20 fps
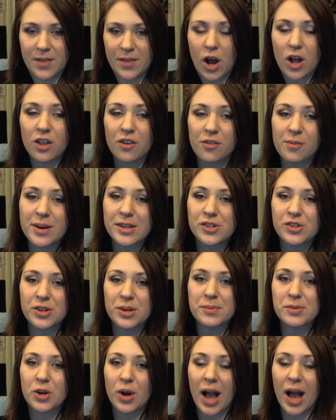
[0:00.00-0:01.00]
All of my
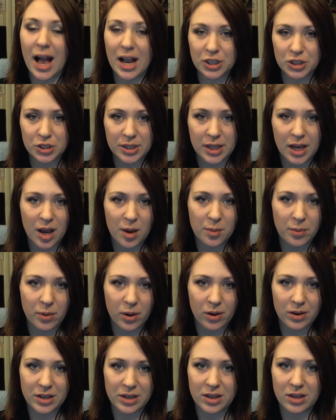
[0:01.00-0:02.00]
streams are actually up
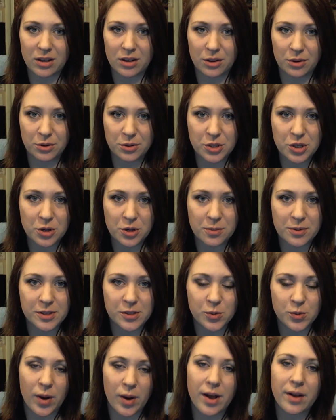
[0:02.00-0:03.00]
on YouTube
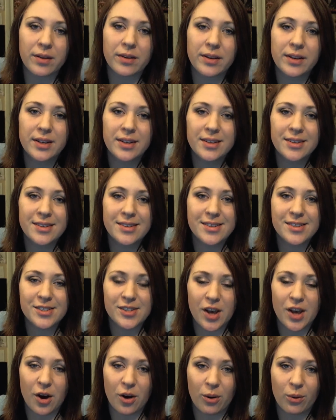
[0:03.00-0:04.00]
as well.
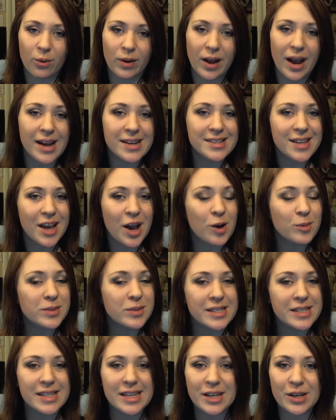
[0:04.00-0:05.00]
So, guys, I hope
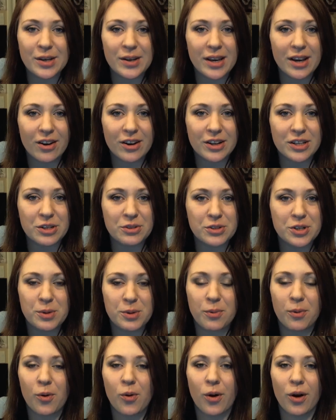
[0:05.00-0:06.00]
to see you here on
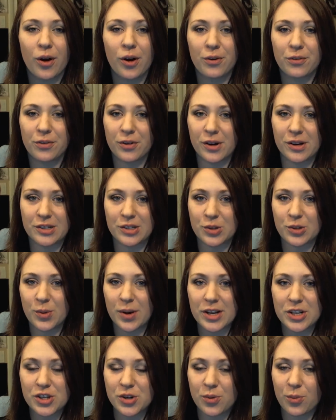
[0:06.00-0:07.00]
YouTube or over on
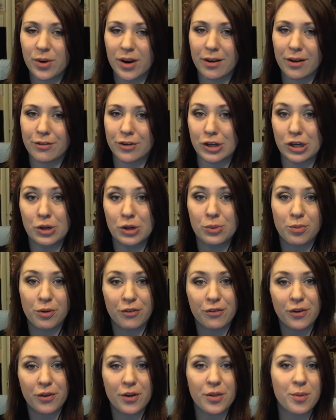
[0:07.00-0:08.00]
Twitch, whatever you
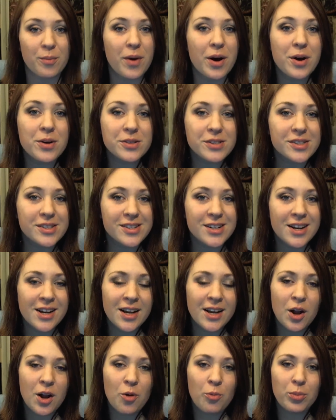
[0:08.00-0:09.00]
prefer the most.
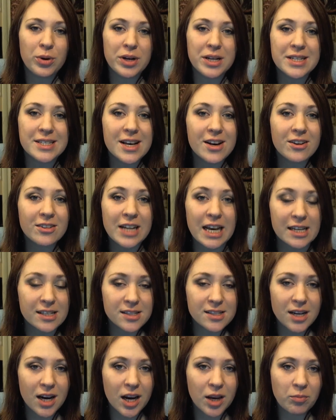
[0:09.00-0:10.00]
But until
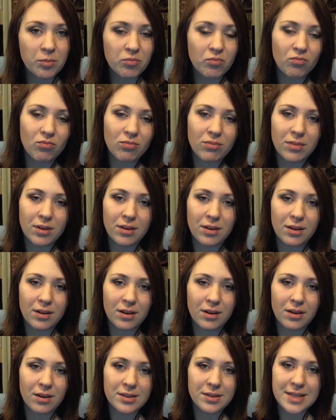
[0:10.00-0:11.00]
next time,
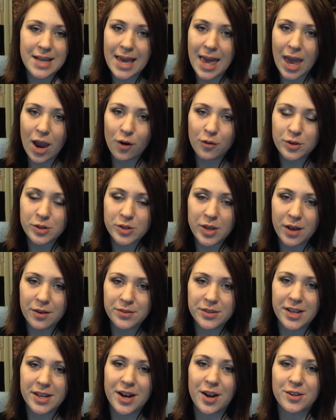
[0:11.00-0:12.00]
take care of
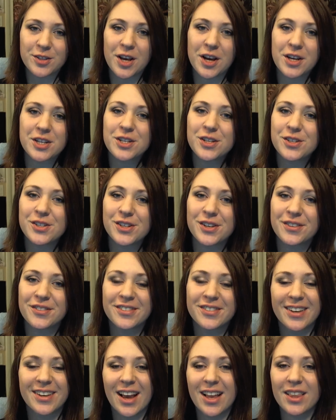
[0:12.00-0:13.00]
yourselves, and I'll talk to you soon.
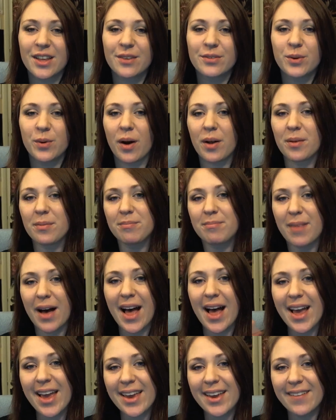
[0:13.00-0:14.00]
I love you all.
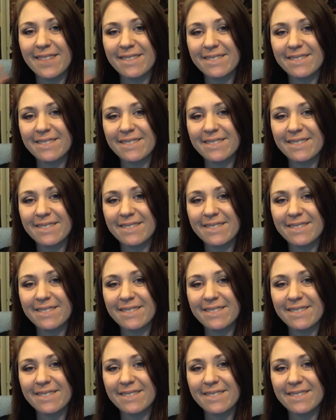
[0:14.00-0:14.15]
Bye!